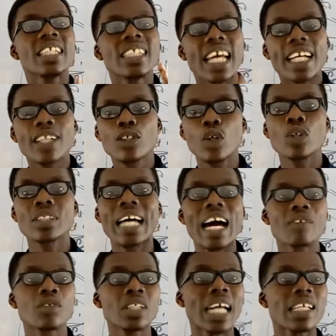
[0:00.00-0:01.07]
they don't
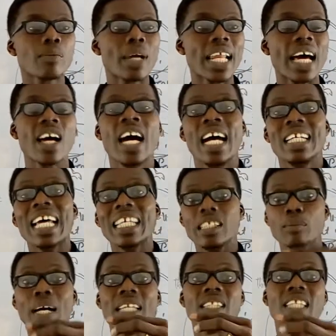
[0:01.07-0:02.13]
have urinary bladder. That's
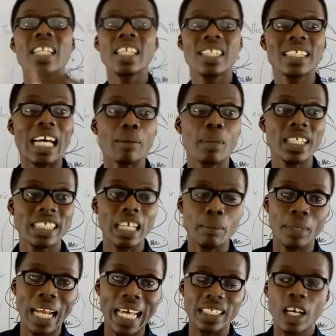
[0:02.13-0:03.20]
number three thing that makes
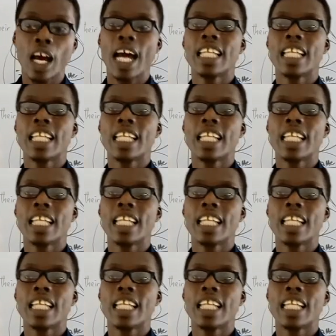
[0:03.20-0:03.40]
them light.